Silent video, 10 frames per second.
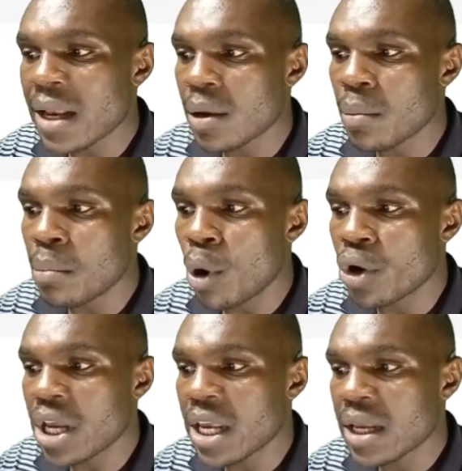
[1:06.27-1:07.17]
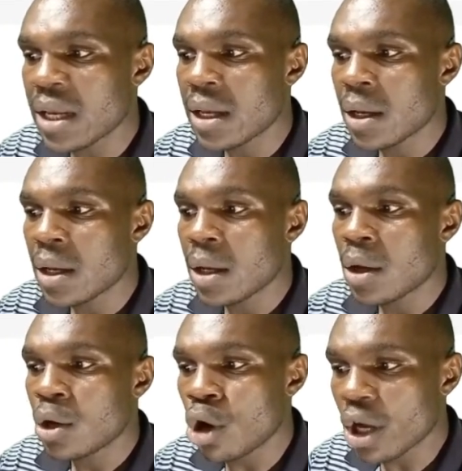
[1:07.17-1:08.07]
money
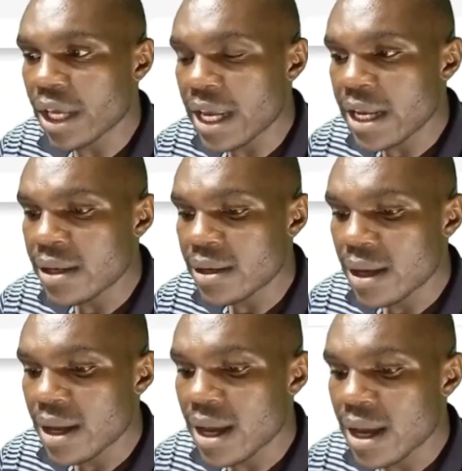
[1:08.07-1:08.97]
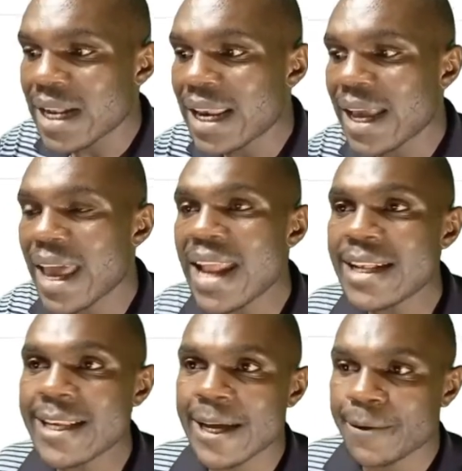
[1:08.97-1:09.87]
login and click
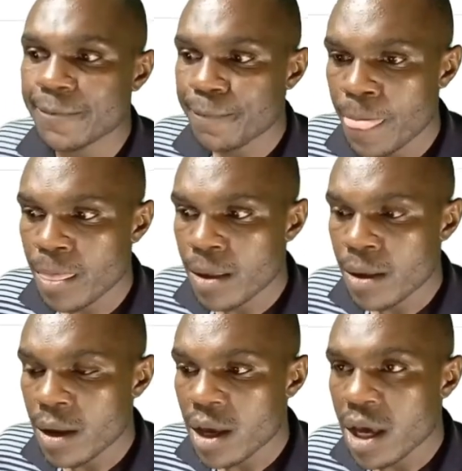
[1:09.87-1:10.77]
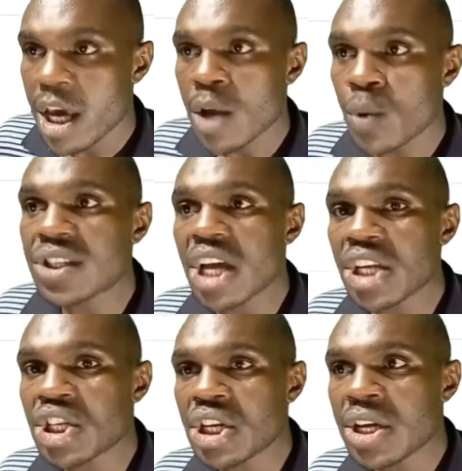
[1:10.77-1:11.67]
enter. It will
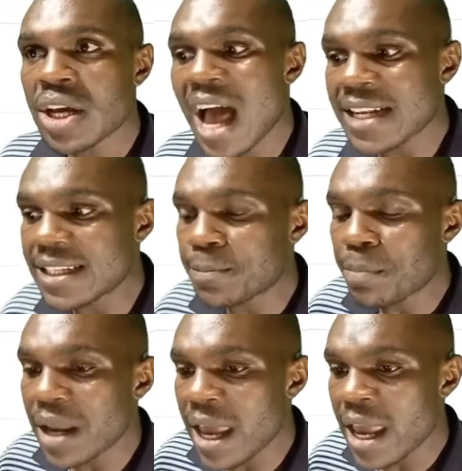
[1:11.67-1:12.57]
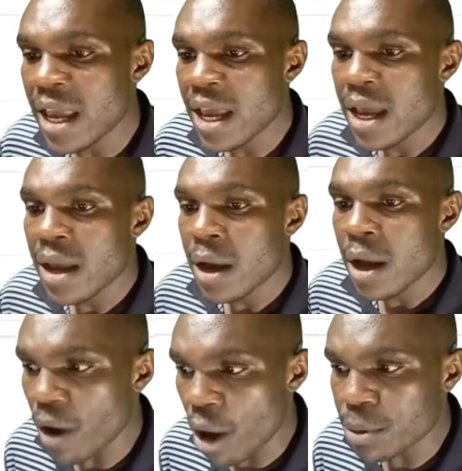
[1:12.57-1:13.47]
search and display
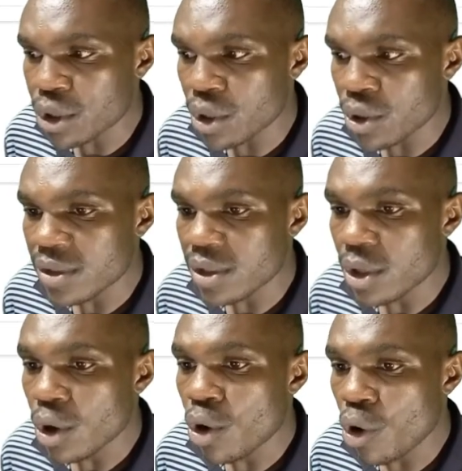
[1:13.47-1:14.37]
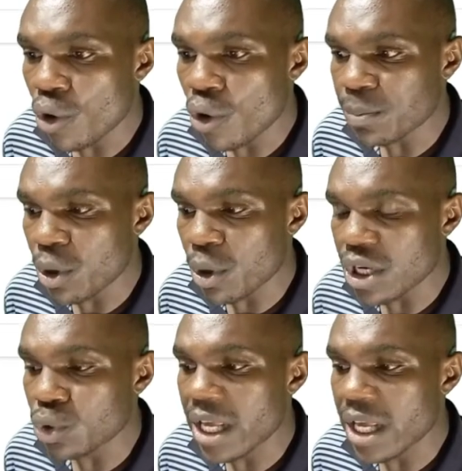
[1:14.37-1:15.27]
options corresponding to the
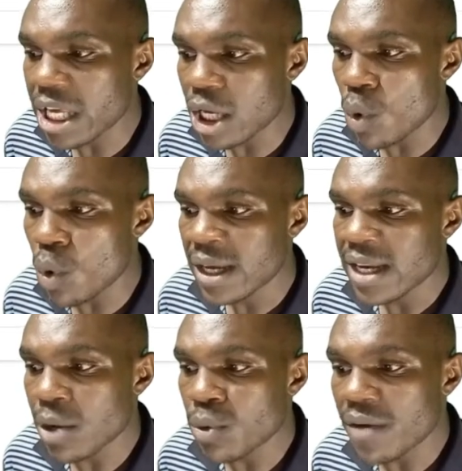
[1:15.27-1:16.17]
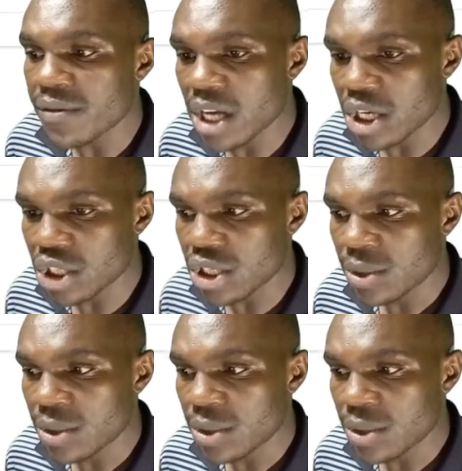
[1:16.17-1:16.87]
keyword that you have searched.